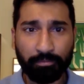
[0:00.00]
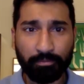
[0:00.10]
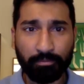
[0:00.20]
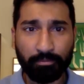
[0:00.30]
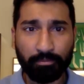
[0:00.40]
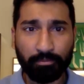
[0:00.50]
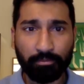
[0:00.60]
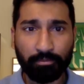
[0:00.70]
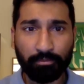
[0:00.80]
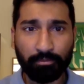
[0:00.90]

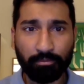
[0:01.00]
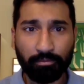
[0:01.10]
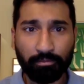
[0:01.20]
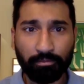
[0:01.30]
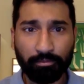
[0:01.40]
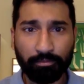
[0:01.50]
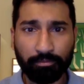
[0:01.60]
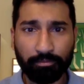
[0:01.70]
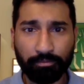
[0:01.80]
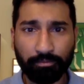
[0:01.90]

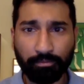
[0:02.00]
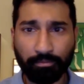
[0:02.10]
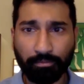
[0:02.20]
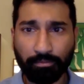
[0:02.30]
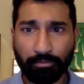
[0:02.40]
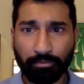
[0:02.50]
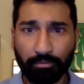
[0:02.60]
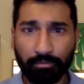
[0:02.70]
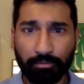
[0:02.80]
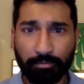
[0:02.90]

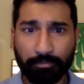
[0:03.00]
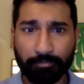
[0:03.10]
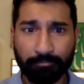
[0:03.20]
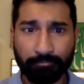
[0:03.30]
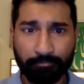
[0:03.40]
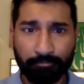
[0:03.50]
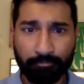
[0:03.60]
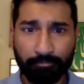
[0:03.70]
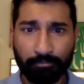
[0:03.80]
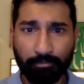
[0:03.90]

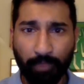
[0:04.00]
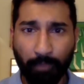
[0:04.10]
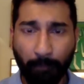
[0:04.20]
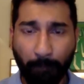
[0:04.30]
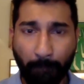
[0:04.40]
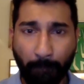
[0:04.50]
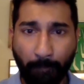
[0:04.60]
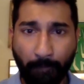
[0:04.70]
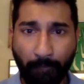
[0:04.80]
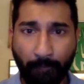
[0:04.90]

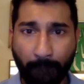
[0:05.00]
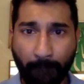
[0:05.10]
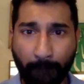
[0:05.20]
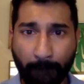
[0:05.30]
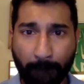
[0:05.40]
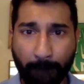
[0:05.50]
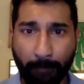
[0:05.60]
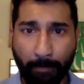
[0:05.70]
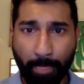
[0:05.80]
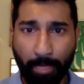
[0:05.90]

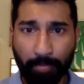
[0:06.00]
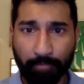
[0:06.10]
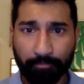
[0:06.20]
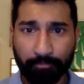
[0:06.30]
The person shown says nothing.